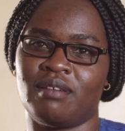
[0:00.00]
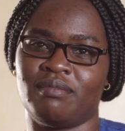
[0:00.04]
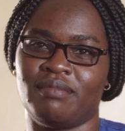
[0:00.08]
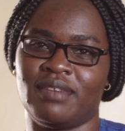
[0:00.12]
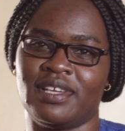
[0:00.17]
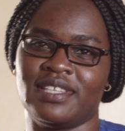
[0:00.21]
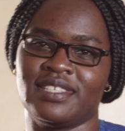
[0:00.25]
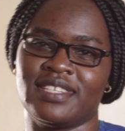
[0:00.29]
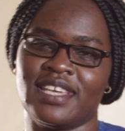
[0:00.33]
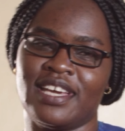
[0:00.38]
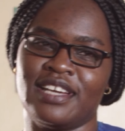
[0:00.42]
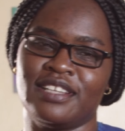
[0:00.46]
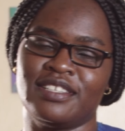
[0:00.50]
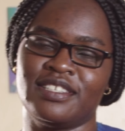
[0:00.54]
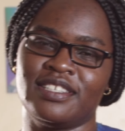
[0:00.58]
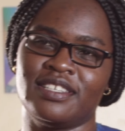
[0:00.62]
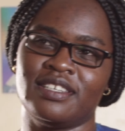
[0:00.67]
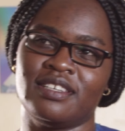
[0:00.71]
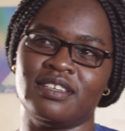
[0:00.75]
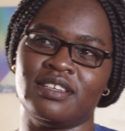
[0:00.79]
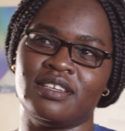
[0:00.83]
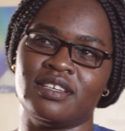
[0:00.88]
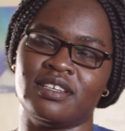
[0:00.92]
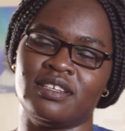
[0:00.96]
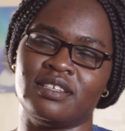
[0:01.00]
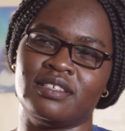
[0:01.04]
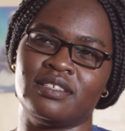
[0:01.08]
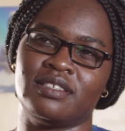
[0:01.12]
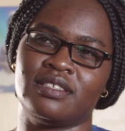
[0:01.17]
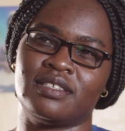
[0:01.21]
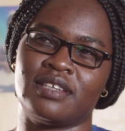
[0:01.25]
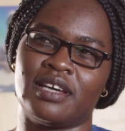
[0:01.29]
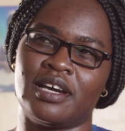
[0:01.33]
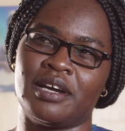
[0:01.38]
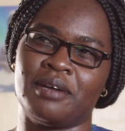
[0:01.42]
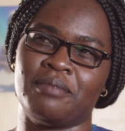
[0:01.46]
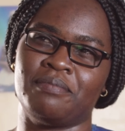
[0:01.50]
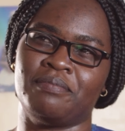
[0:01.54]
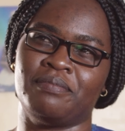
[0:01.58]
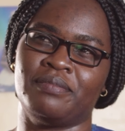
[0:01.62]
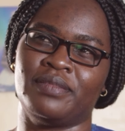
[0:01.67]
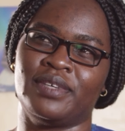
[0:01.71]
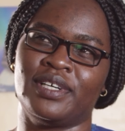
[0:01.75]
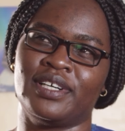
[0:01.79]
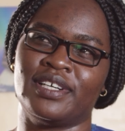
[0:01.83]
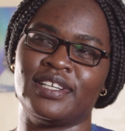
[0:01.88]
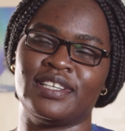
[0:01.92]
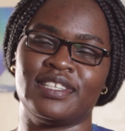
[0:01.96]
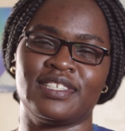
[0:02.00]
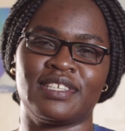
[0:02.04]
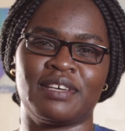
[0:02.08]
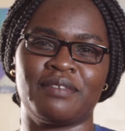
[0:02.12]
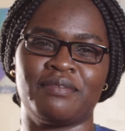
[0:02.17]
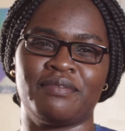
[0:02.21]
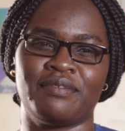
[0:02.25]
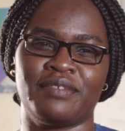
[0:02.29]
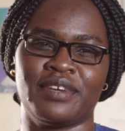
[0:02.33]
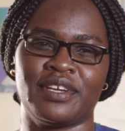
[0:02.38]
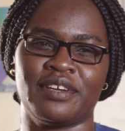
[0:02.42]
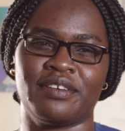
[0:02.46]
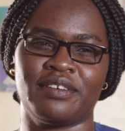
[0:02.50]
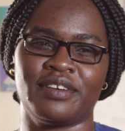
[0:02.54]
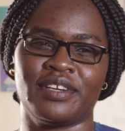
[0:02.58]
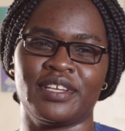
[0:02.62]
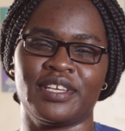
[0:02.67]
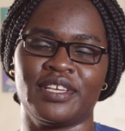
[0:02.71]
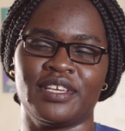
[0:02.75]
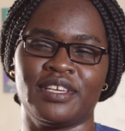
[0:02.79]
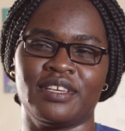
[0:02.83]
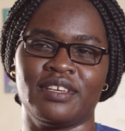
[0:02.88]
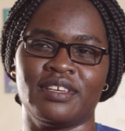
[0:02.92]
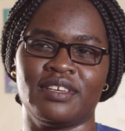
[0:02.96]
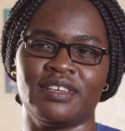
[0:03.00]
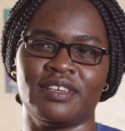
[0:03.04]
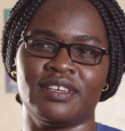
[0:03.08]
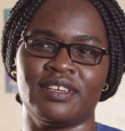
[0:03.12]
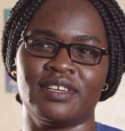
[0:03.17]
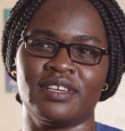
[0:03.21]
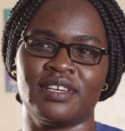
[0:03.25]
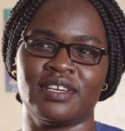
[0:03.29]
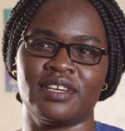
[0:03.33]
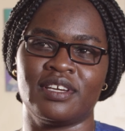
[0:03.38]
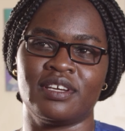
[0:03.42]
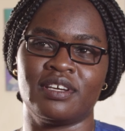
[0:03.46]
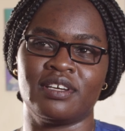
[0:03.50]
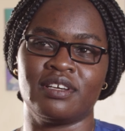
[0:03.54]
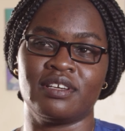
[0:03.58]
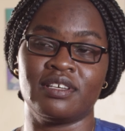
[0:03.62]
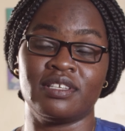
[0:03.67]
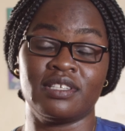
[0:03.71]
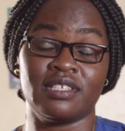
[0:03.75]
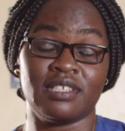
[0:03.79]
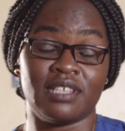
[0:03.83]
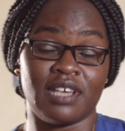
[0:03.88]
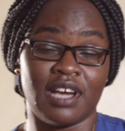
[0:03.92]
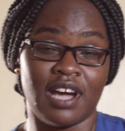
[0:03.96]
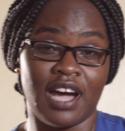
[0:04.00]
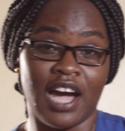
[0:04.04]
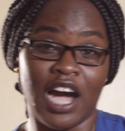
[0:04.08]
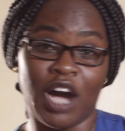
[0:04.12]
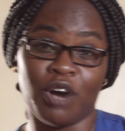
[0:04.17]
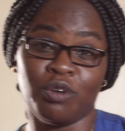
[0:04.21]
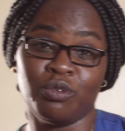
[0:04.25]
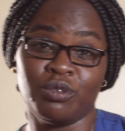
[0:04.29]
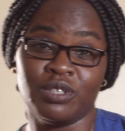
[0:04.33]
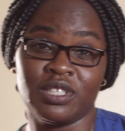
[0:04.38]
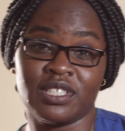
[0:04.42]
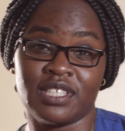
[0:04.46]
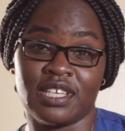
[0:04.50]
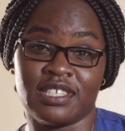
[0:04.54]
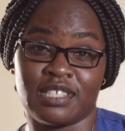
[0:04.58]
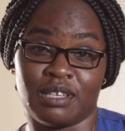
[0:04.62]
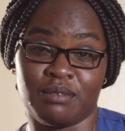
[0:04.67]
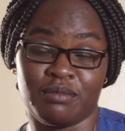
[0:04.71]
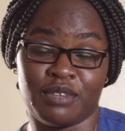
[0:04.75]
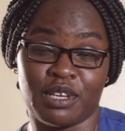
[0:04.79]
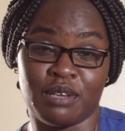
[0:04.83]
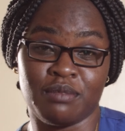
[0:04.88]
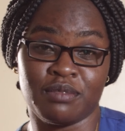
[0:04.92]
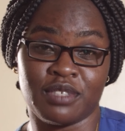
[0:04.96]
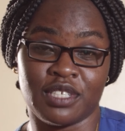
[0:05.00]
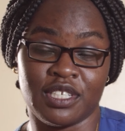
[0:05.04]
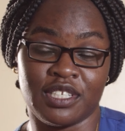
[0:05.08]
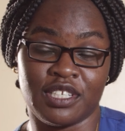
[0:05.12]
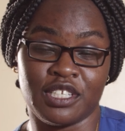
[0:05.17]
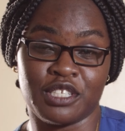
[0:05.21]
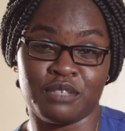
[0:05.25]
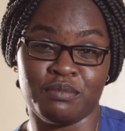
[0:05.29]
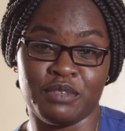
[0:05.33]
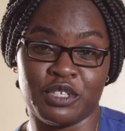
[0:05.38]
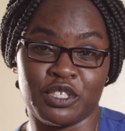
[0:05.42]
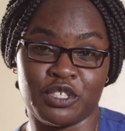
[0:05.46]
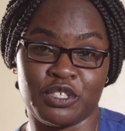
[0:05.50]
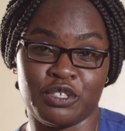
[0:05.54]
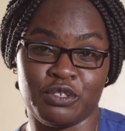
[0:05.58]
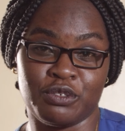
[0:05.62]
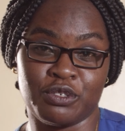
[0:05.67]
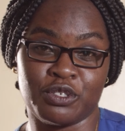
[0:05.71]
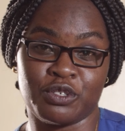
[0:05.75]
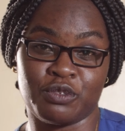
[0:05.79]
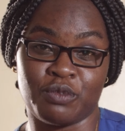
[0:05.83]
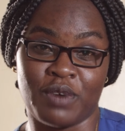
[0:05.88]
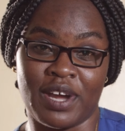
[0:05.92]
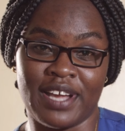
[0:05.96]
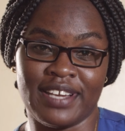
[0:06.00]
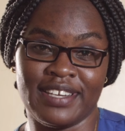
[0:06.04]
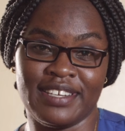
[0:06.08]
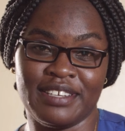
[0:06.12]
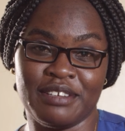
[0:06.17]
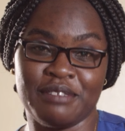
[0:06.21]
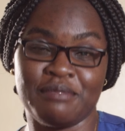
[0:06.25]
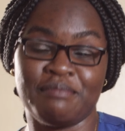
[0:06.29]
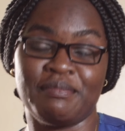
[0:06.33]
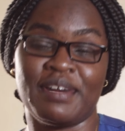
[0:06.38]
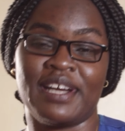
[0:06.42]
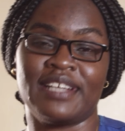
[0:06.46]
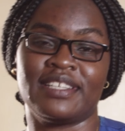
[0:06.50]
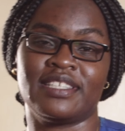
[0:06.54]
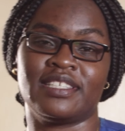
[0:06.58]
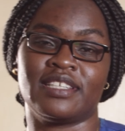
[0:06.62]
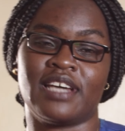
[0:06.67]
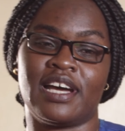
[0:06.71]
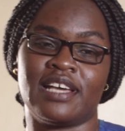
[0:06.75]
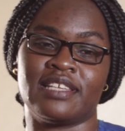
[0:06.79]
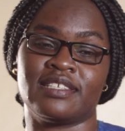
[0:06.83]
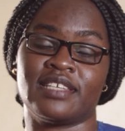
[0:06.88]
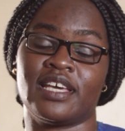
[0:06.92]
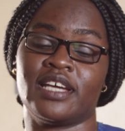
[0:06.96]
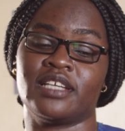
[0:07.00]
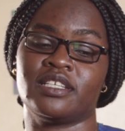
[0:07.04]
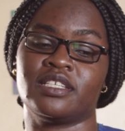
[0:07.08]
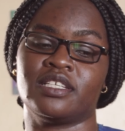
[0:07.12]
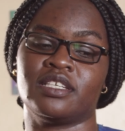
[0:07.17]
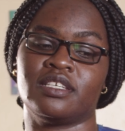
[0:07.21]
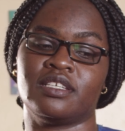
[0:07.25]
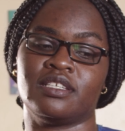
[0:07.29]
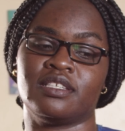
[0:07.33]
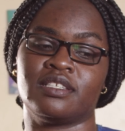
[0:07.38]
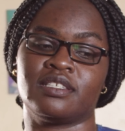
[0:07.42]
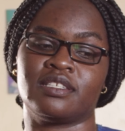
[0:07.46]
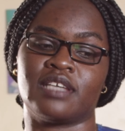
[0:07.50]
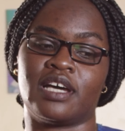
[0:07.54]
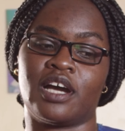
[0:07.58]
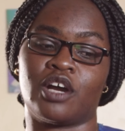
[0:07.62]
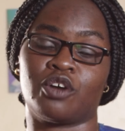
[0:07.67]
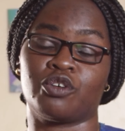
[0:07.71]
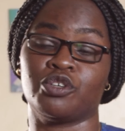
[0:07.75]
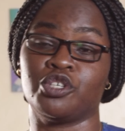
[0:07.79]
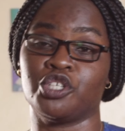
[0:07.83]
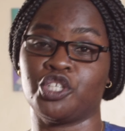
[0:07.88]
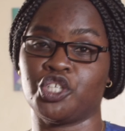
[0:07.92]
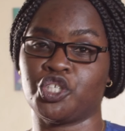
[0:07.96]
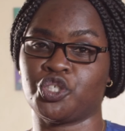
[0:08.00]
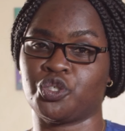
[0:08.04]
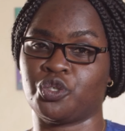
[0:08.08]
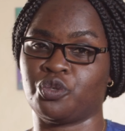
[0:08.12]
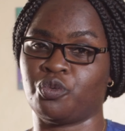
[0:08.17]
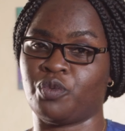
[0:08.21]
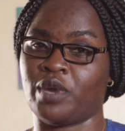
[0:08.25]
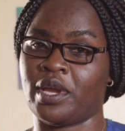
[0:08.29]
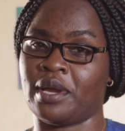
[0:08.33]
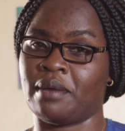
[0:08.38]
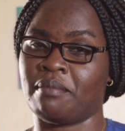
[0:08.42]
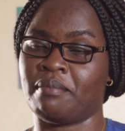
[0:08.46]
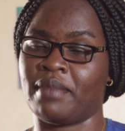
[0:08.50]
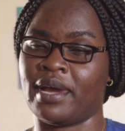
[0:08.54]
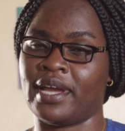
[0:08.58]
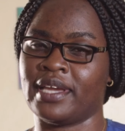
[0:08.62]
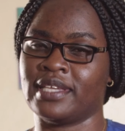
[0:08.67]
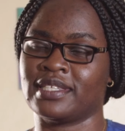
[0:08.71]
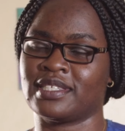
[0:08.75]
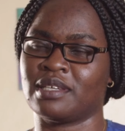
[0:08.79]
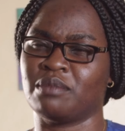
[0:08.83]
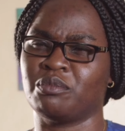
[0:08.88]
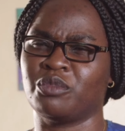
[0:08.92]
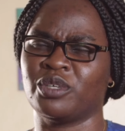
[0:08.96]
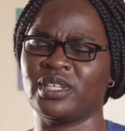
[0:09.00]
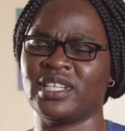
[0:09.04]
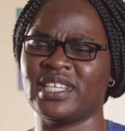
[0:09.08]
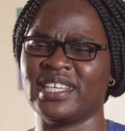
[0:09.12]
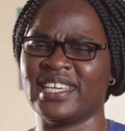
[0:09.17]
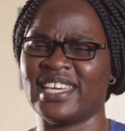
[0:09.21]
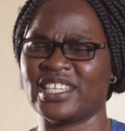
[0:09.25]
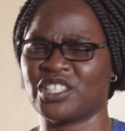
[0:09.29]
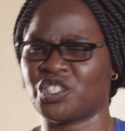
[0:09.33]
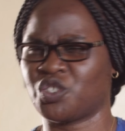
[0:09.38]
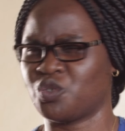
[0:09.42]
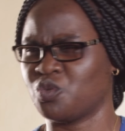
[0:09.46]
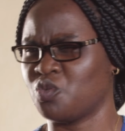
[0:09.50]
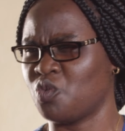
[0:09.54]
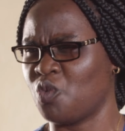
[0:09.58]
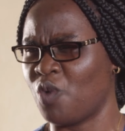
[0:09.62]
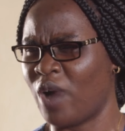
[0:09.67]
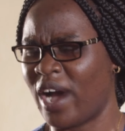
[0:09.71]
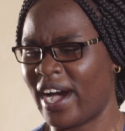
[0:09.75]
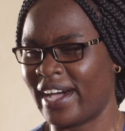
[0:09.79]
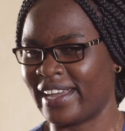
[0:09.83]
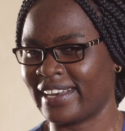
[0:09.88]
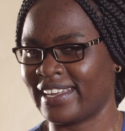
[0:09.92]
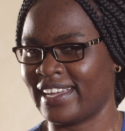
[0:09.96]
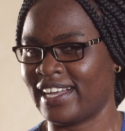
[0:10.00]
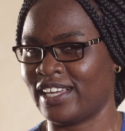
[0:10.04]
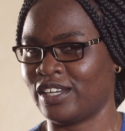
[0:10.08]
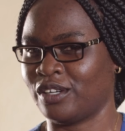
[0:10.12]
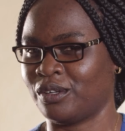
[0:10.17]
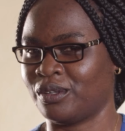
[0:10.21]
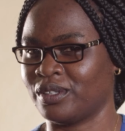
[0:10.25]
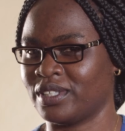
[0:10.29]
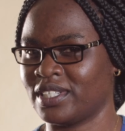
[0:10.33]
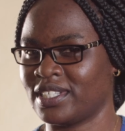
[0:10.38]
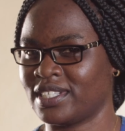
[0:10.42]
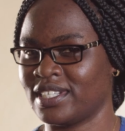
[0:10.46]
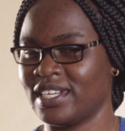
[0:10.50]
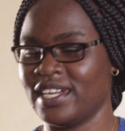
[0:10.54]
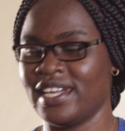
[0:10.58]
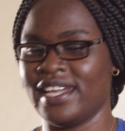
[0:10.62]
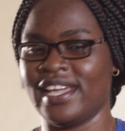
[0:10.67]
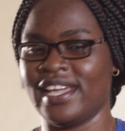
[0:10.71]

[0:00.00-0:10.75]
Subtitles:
Anxiety is a very, I would say sometimes it is misused word, but anxiety is a condition whereby somebody gets to worry a lot.